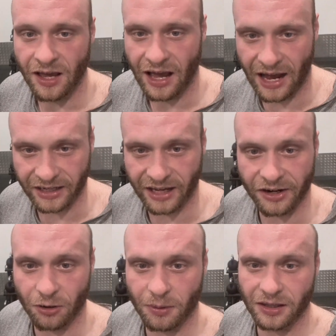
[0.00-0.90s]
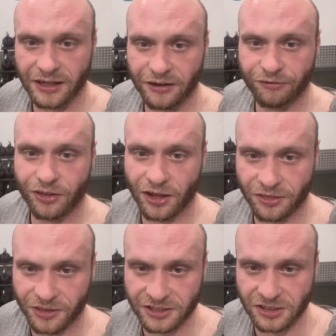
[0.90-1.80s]
I cannot believe that
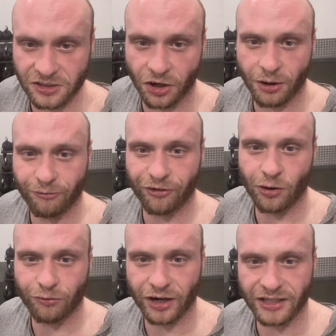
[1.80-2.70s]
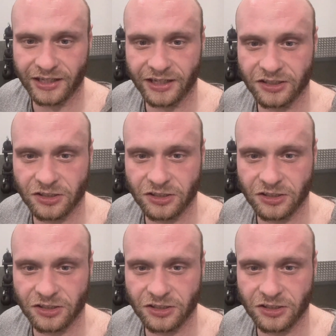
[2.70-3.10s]
this has gone on for over 8 years,